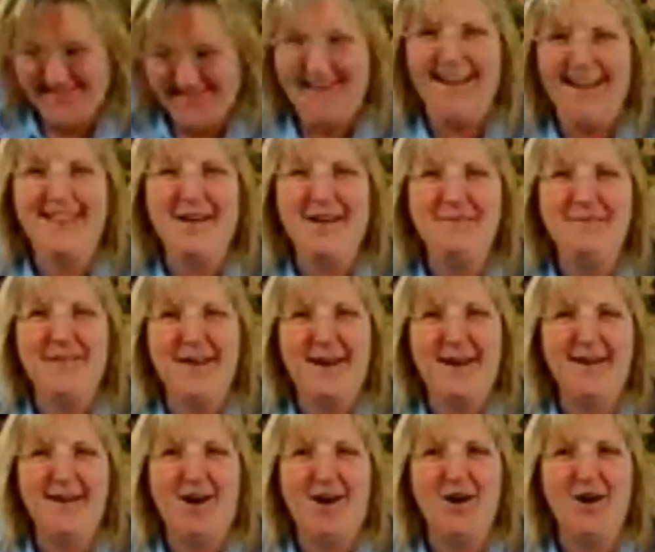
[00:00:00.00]
I love
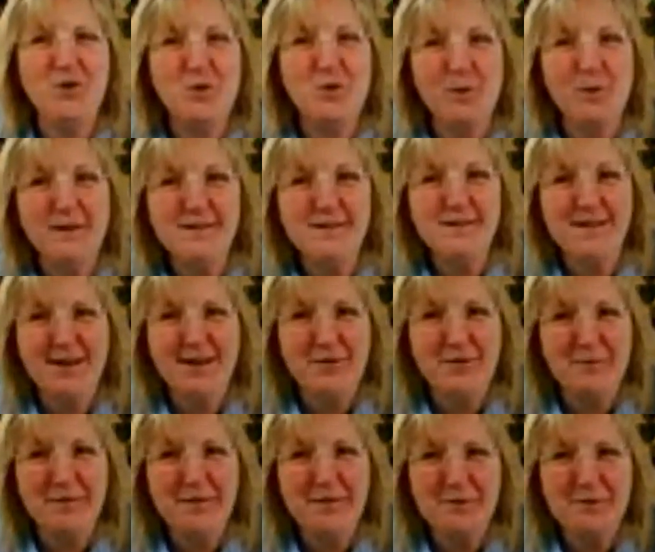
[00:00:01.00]
that. Are you quilting? Are
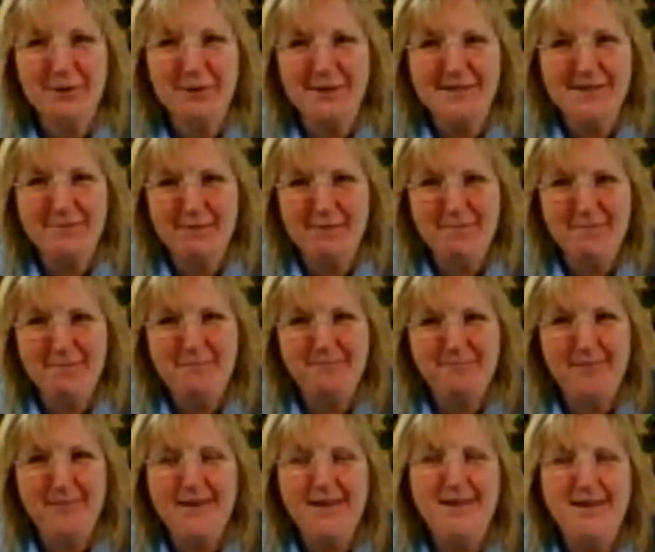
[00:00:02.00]
you in your quilting room?
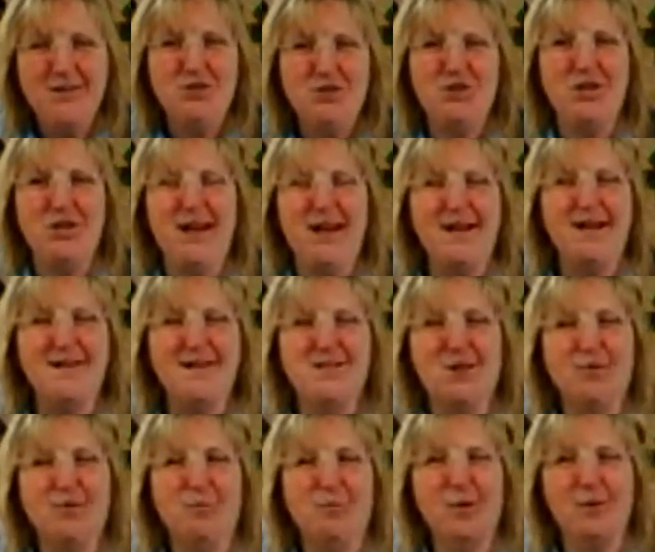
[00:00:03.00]
Jean has
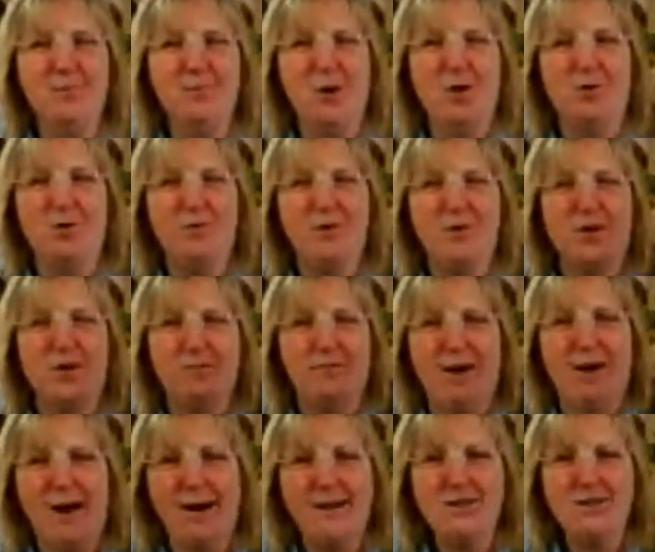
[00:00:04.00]
her room over the
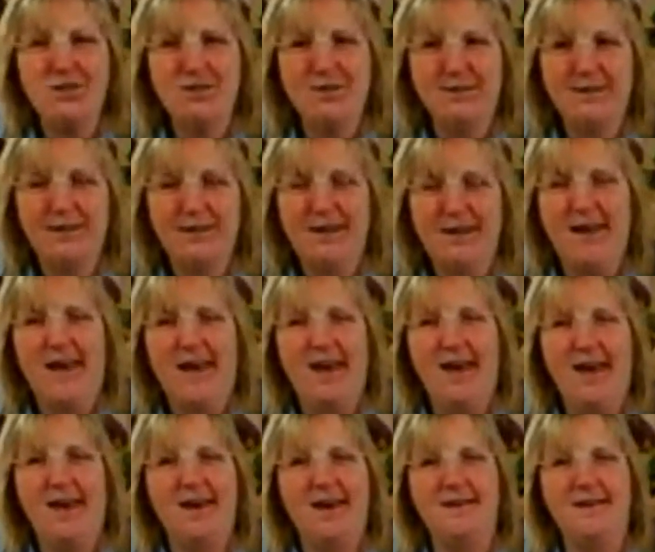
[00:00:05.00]
garage,
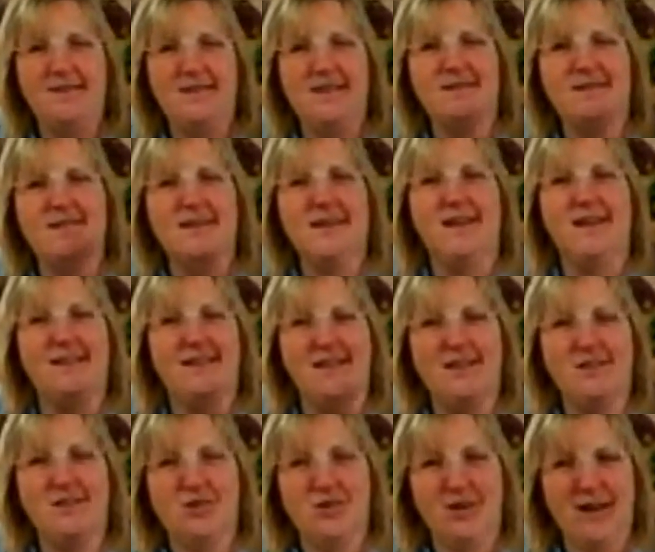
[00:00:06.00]
and it doesn't get the
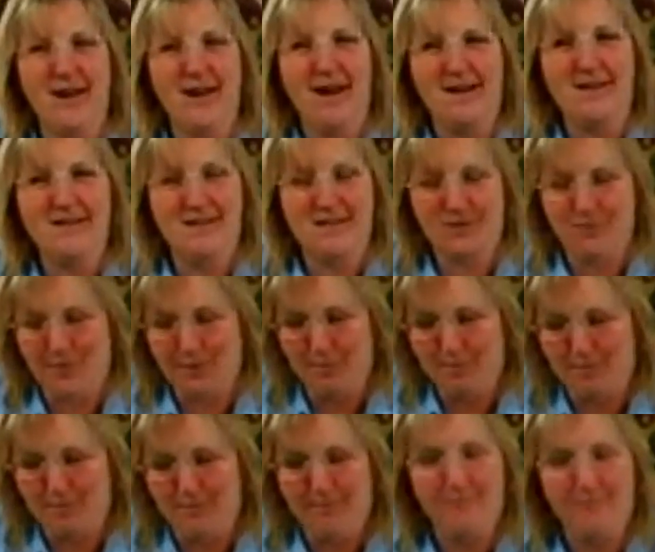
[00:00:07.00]
internet access
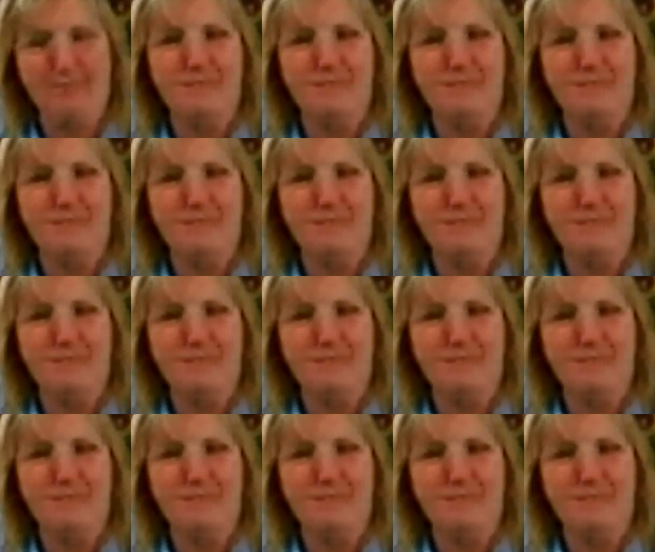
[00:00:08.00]
from